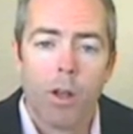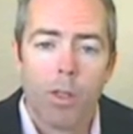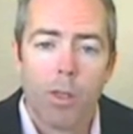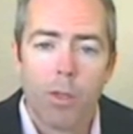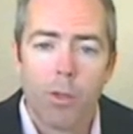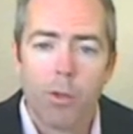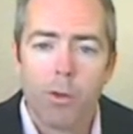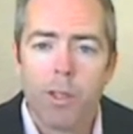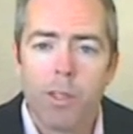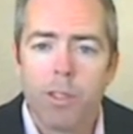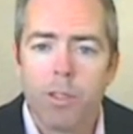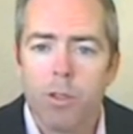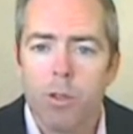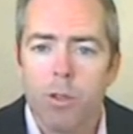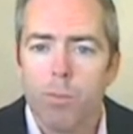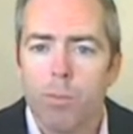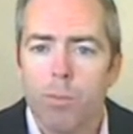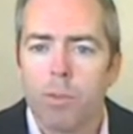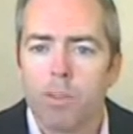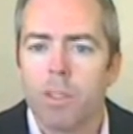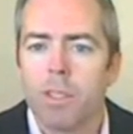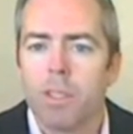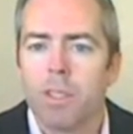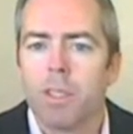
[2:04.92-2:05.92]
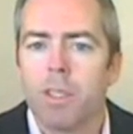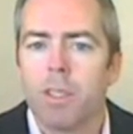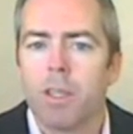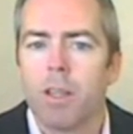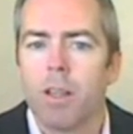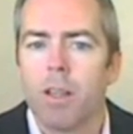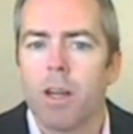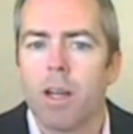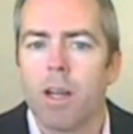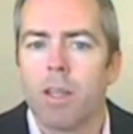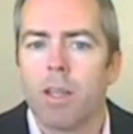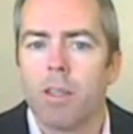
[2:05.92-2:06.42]
a 32%
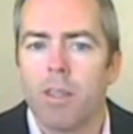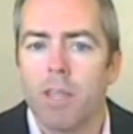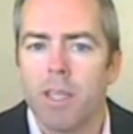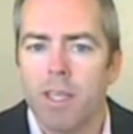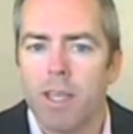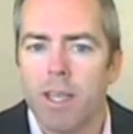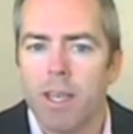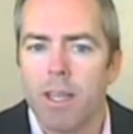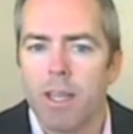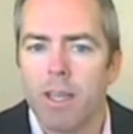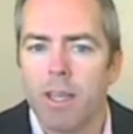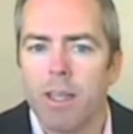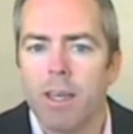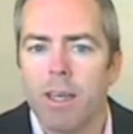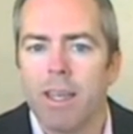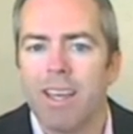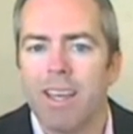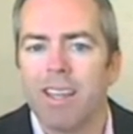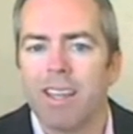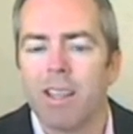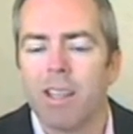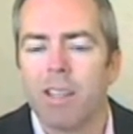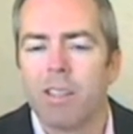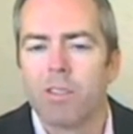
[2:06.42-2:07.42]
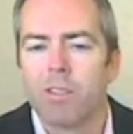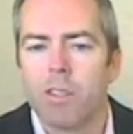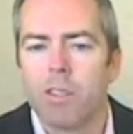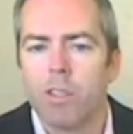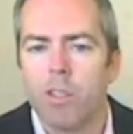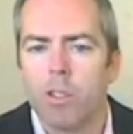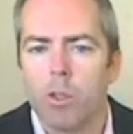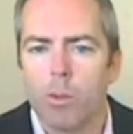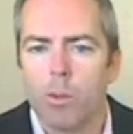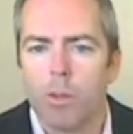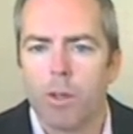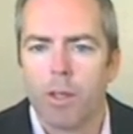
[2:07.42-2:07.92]
decline in the yen in less
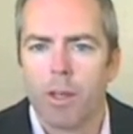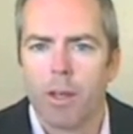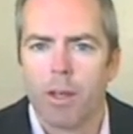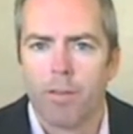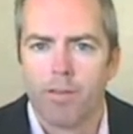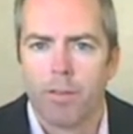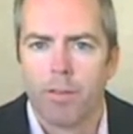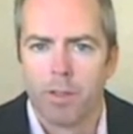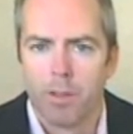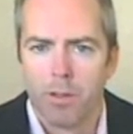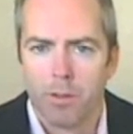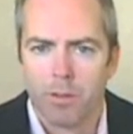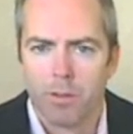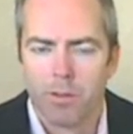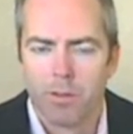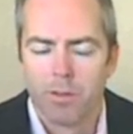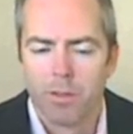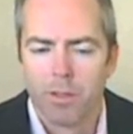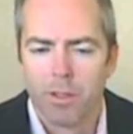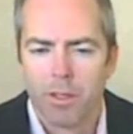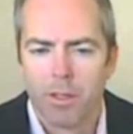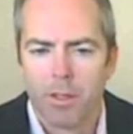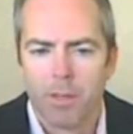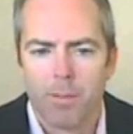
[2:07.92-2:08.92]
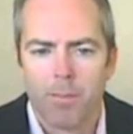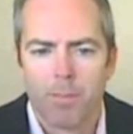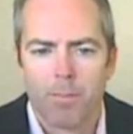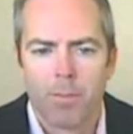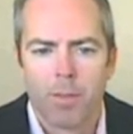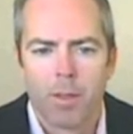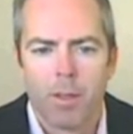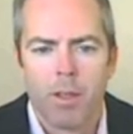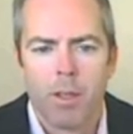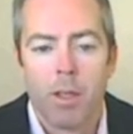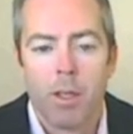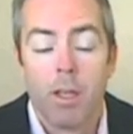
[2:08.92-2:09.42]
than 2.5 years.
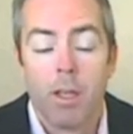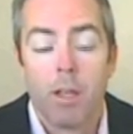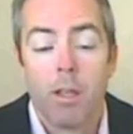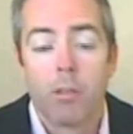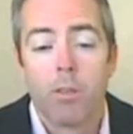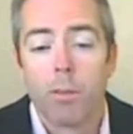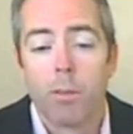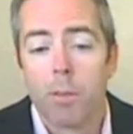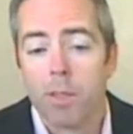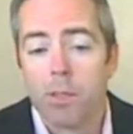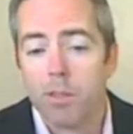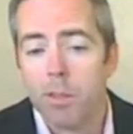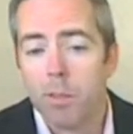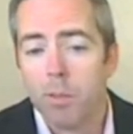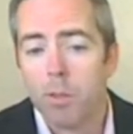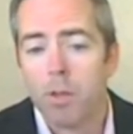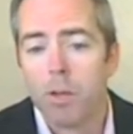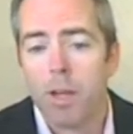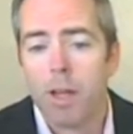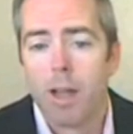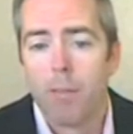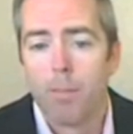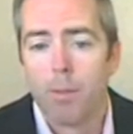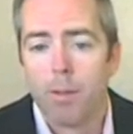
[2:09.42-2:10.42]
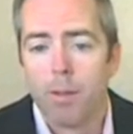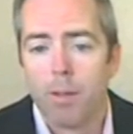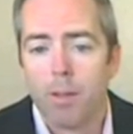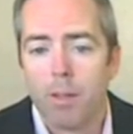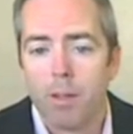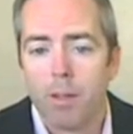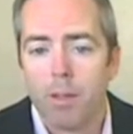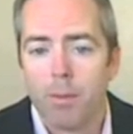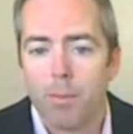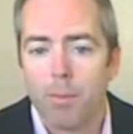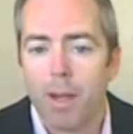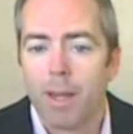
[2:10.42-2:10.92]
Something similar
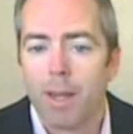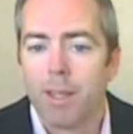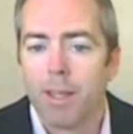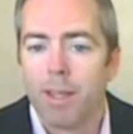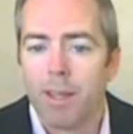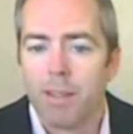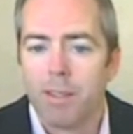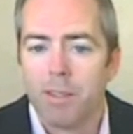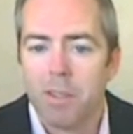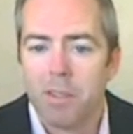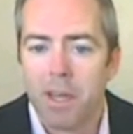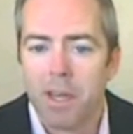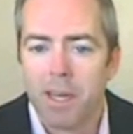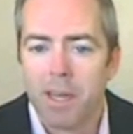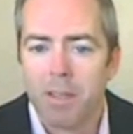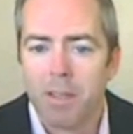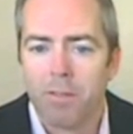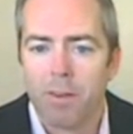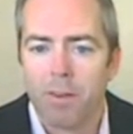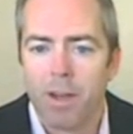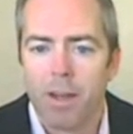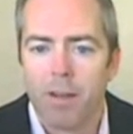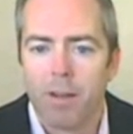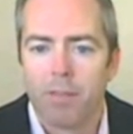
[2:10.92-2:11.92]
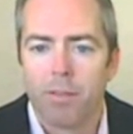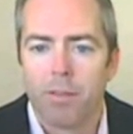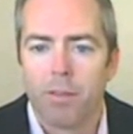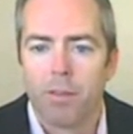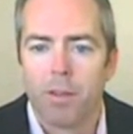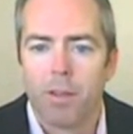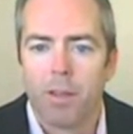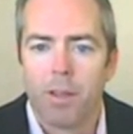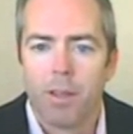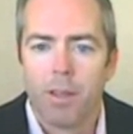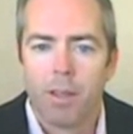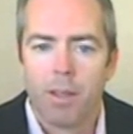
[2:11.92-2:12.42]
happened back in 1995,
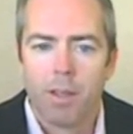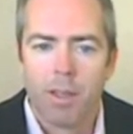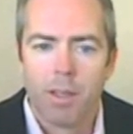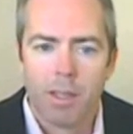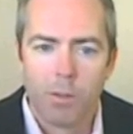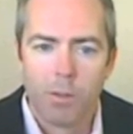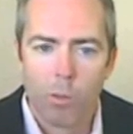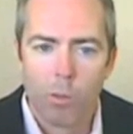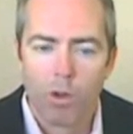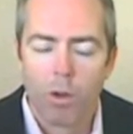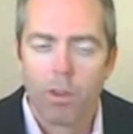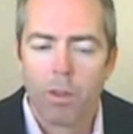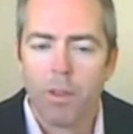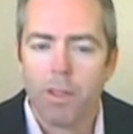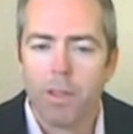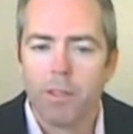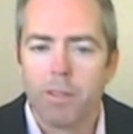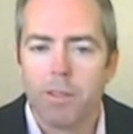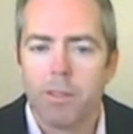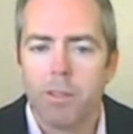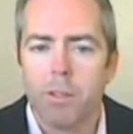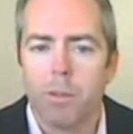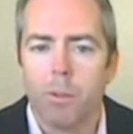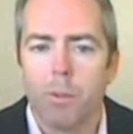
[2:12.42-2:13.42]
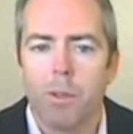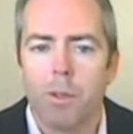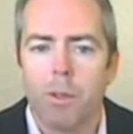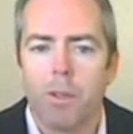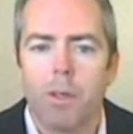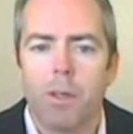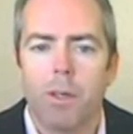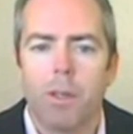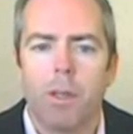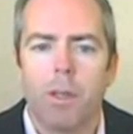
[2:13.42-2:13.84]
and it worked then too.